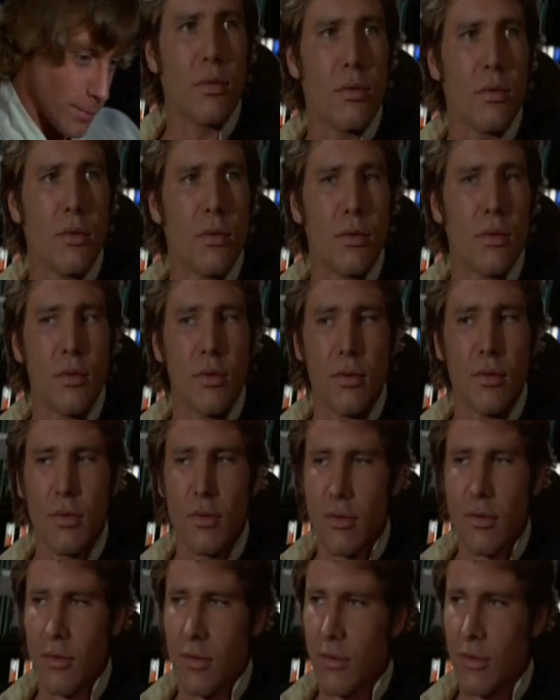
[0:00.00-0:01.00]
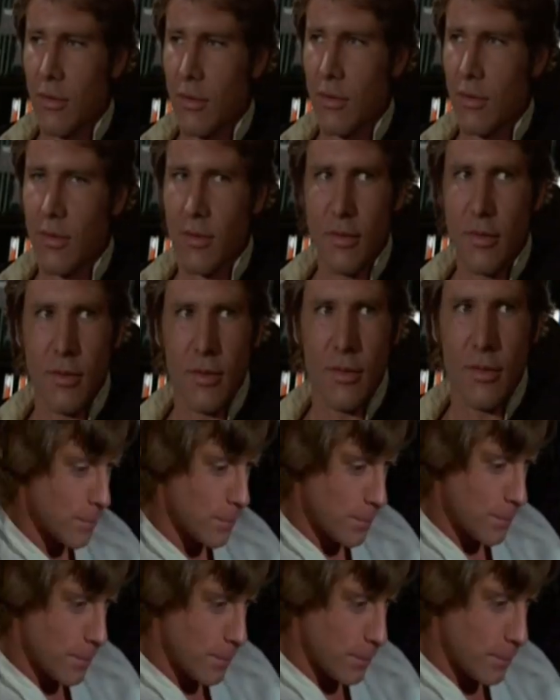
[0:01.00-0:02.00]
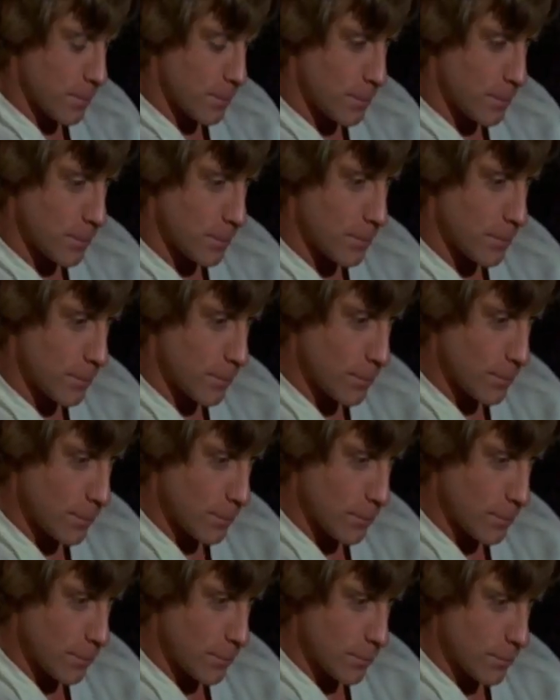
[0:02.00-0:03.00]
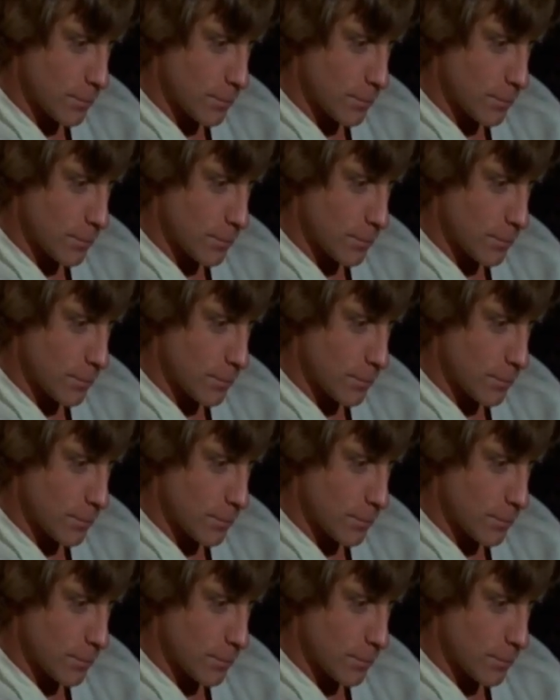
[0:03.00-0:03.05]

Nothing is said.